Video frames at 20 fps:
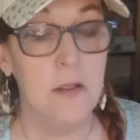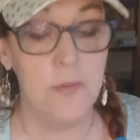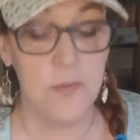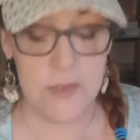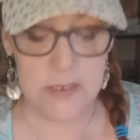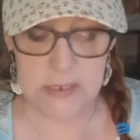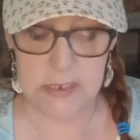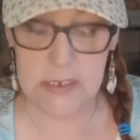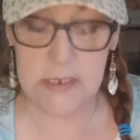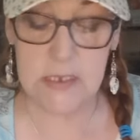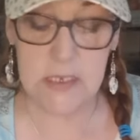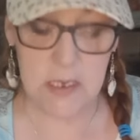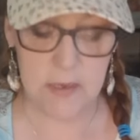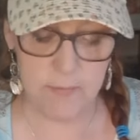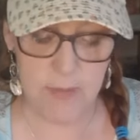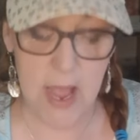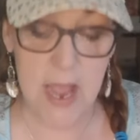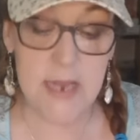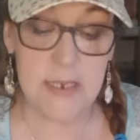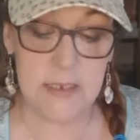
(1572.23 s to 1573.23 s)
This is the
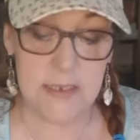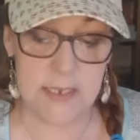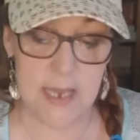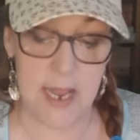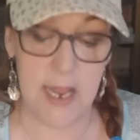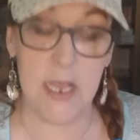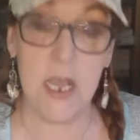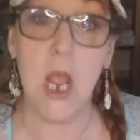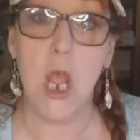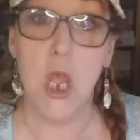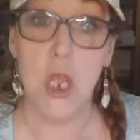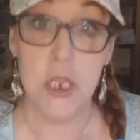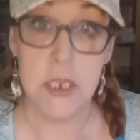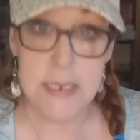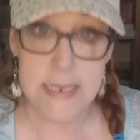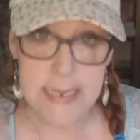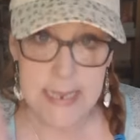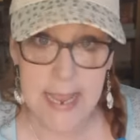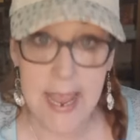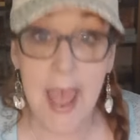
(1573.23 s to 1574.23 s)
divine saying,
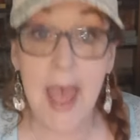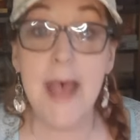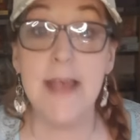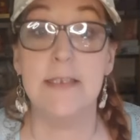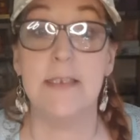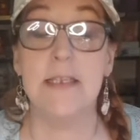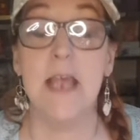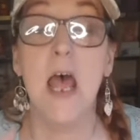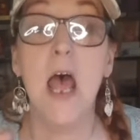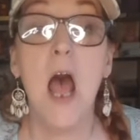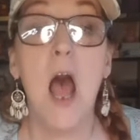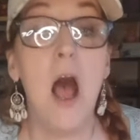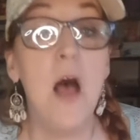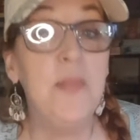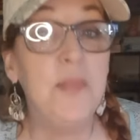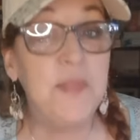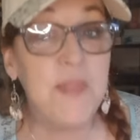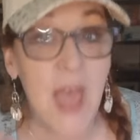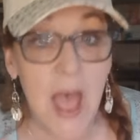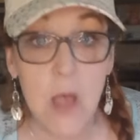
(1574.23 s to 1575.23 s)
yes, a
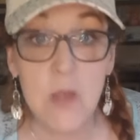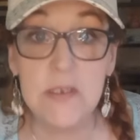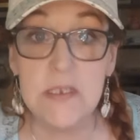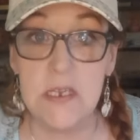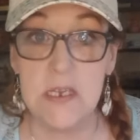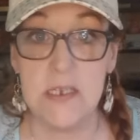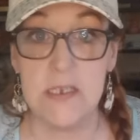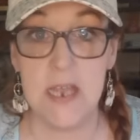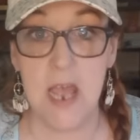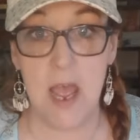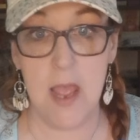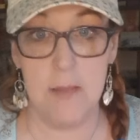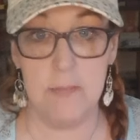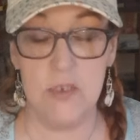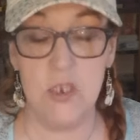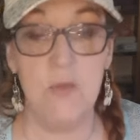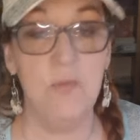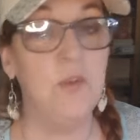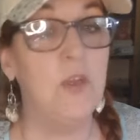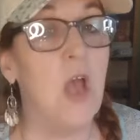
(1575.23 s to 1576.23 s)
thousand
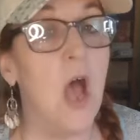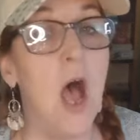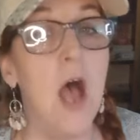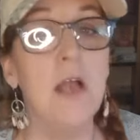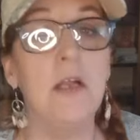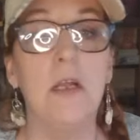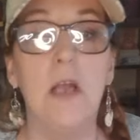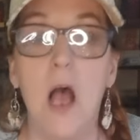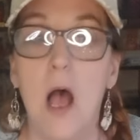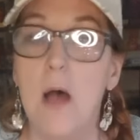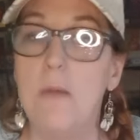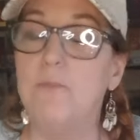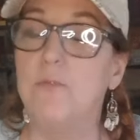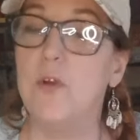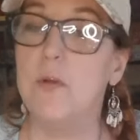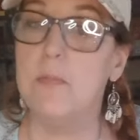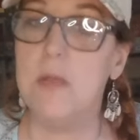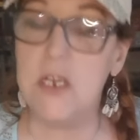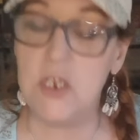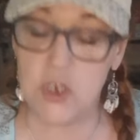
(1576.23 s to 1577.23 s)
times. You've got
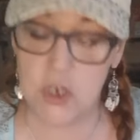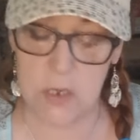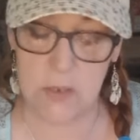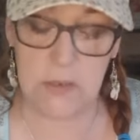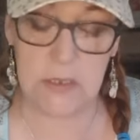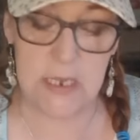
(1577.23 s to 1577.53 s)
confirmation.